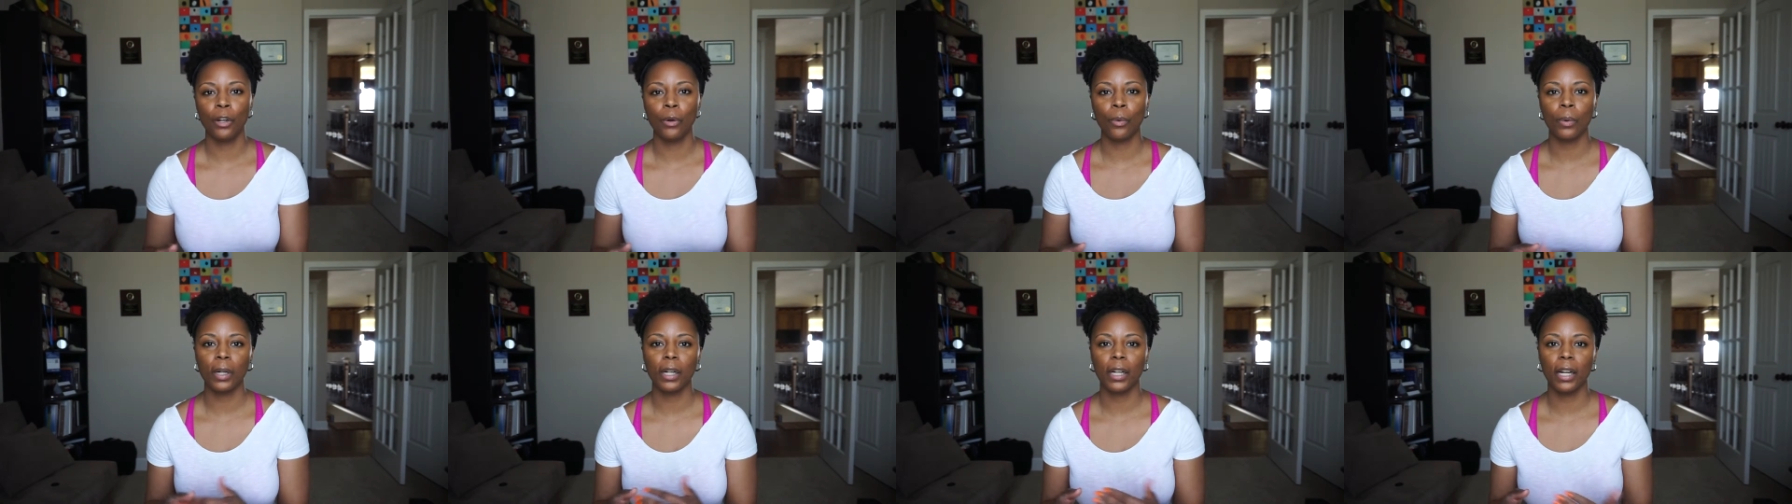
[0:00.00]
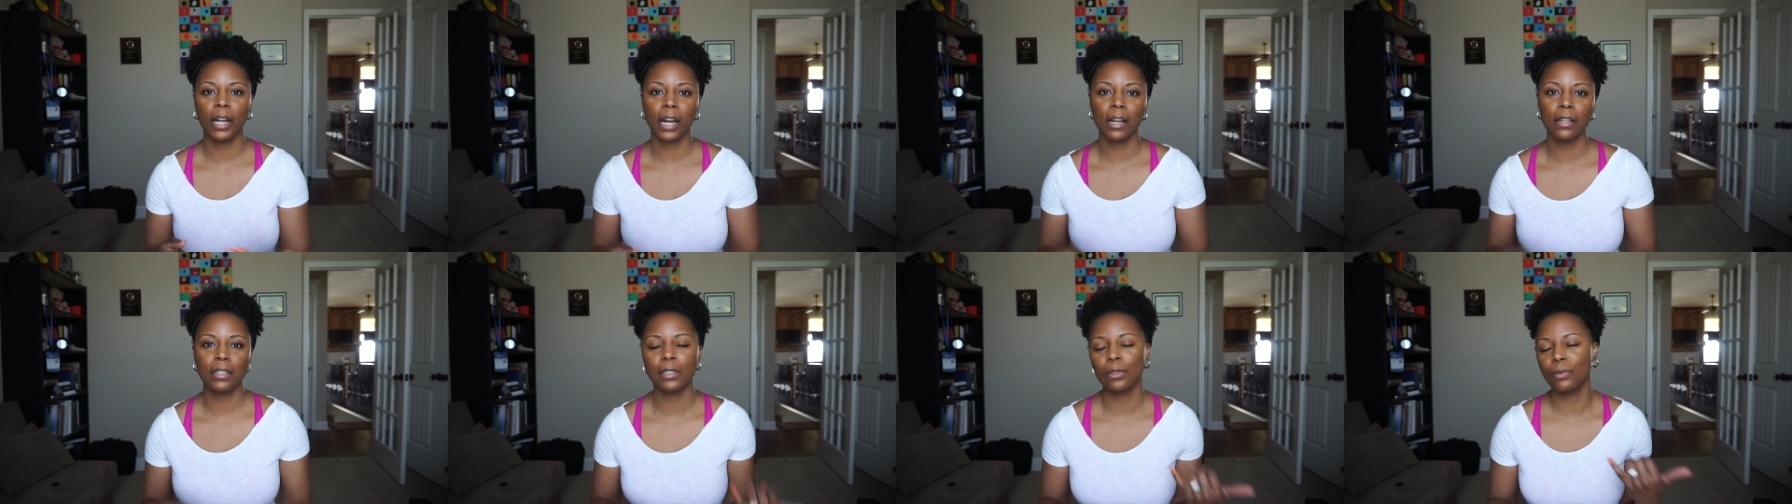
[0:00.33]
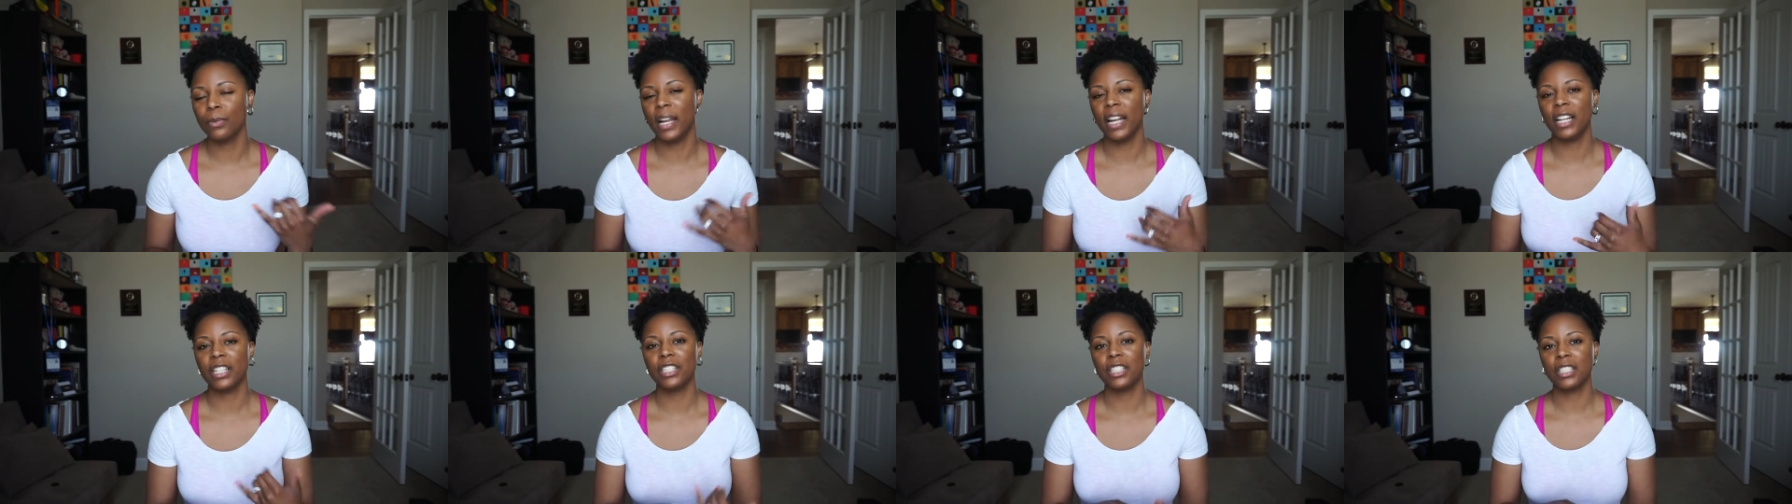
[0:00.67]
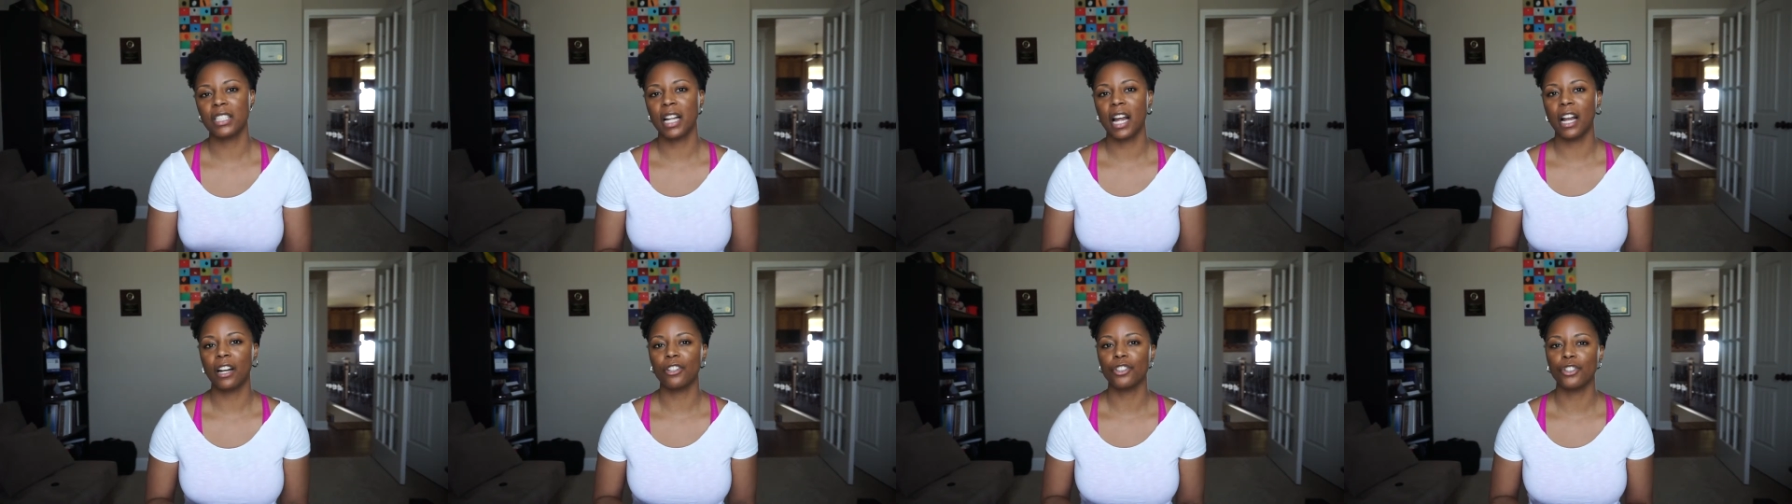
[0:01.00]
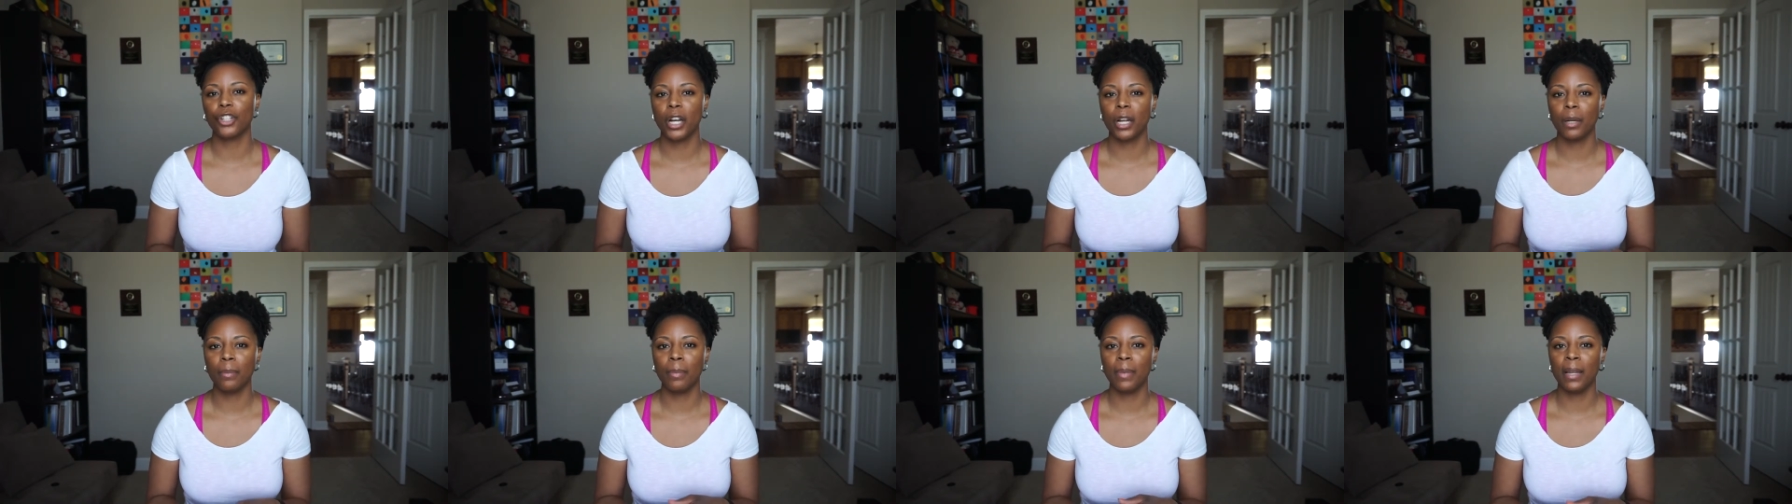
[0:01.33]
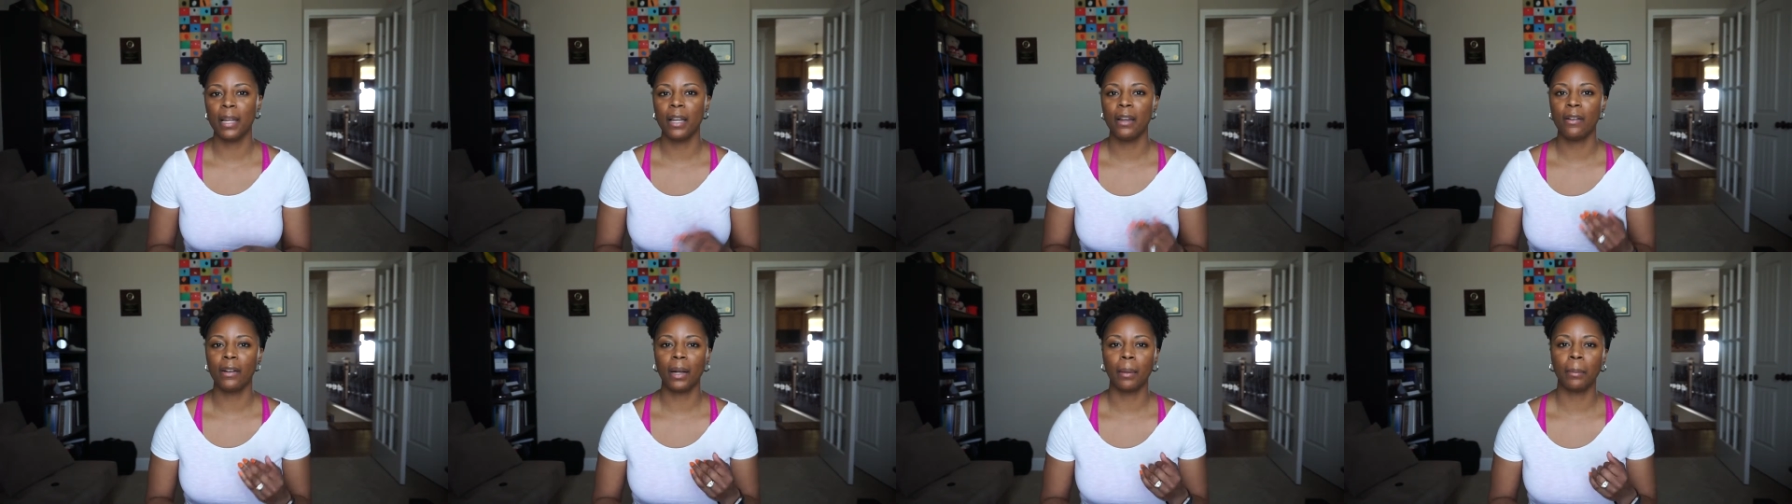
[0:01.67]
workouts. We had just got a
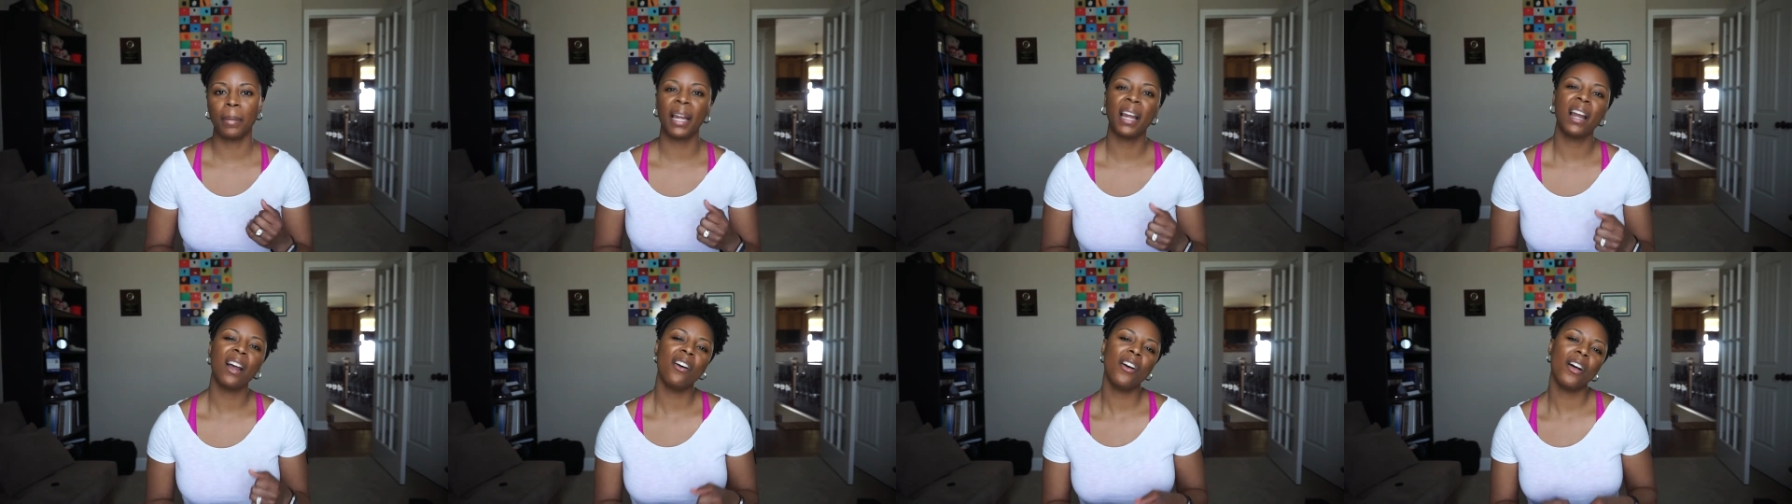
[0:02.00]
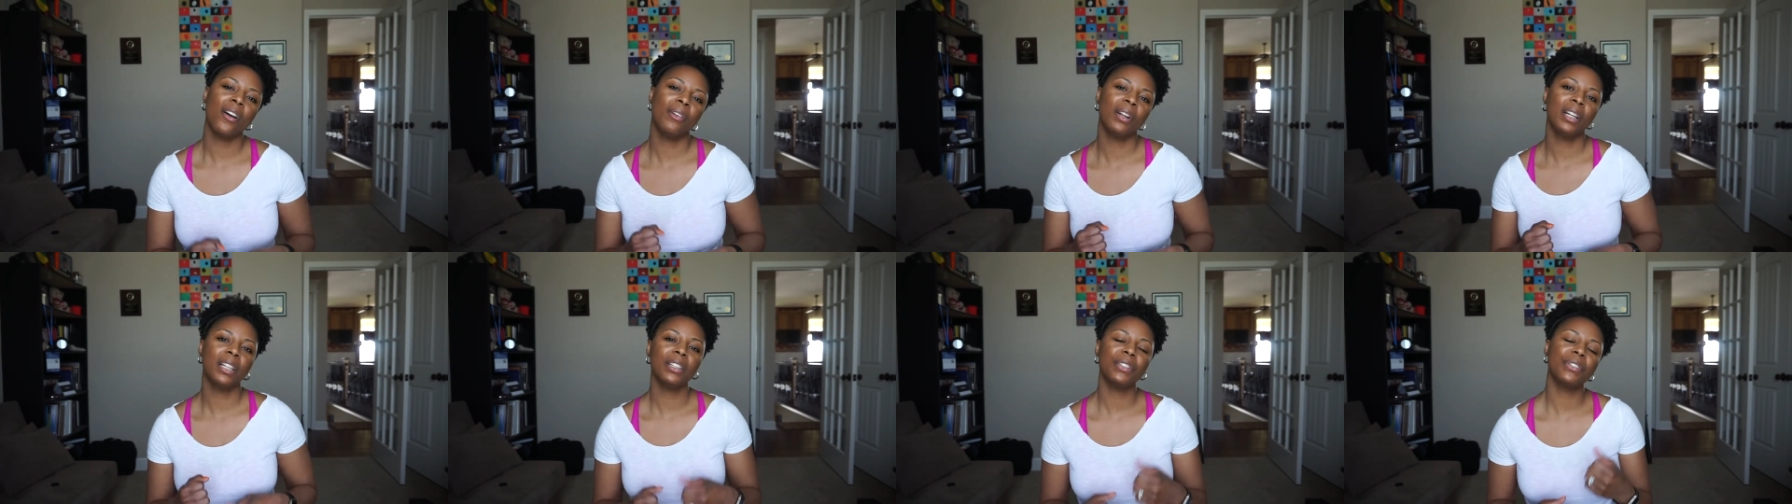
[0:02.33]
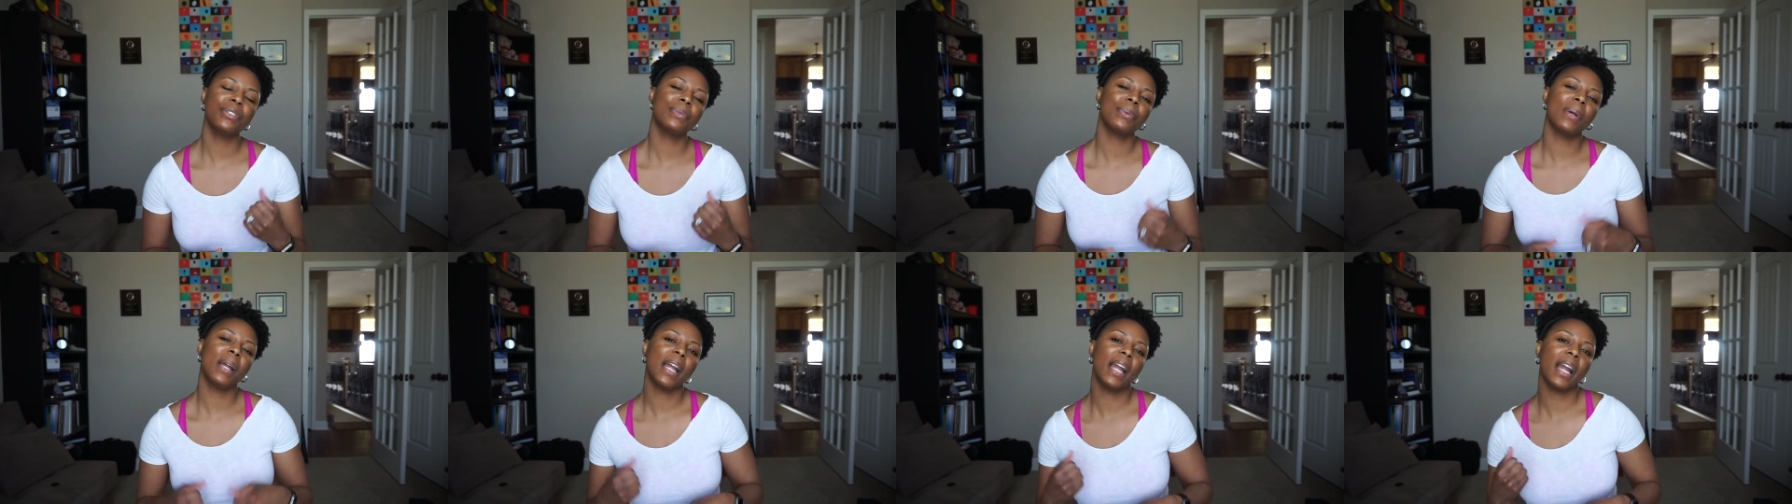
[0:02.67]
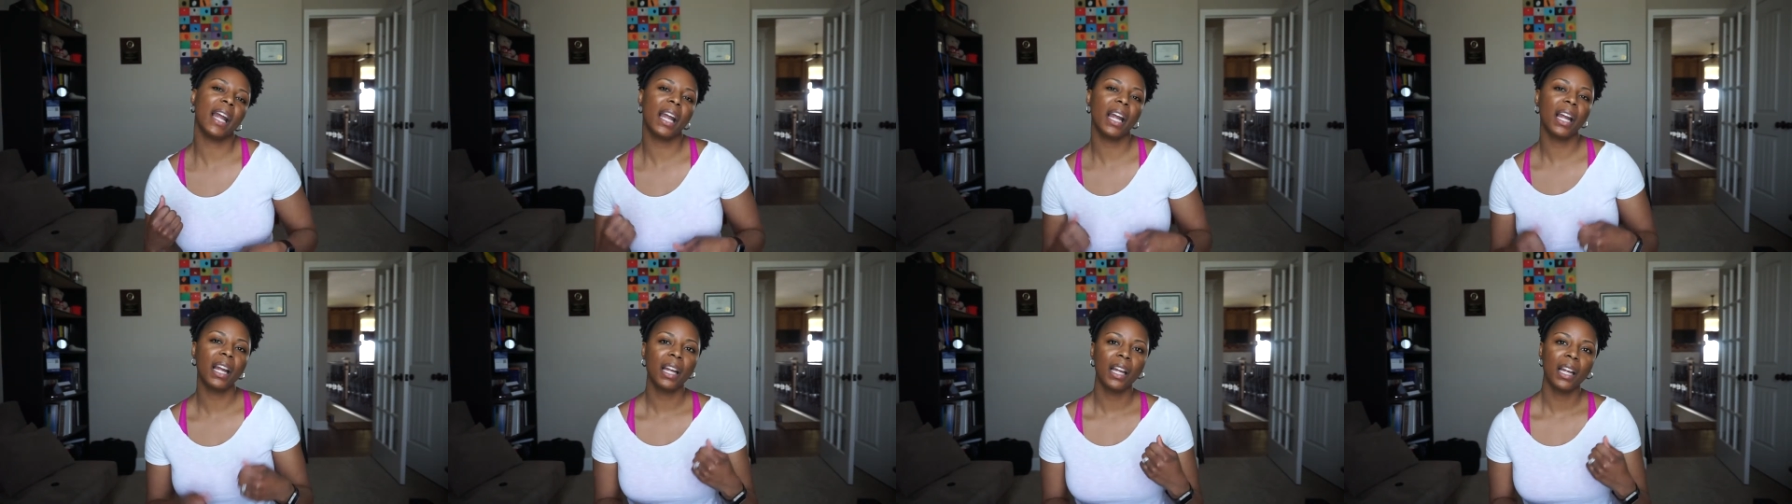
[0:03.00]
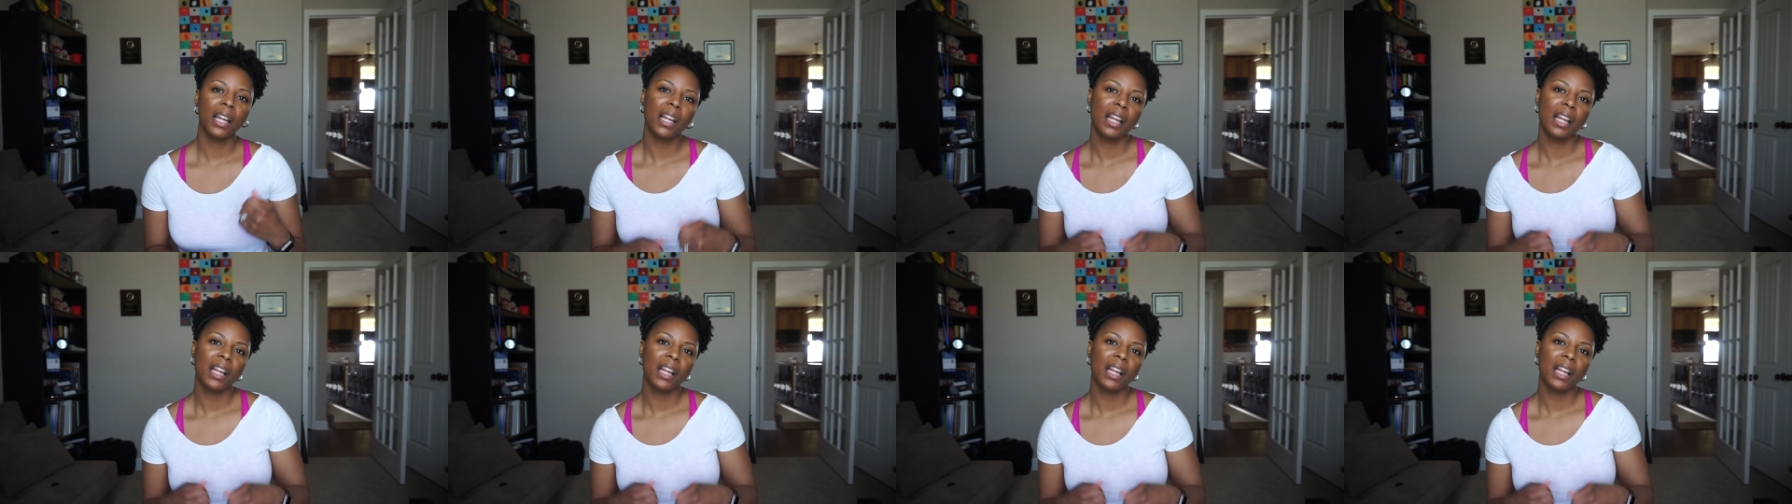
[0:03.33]
treadmill and I'm like, oh, I want to lose weight.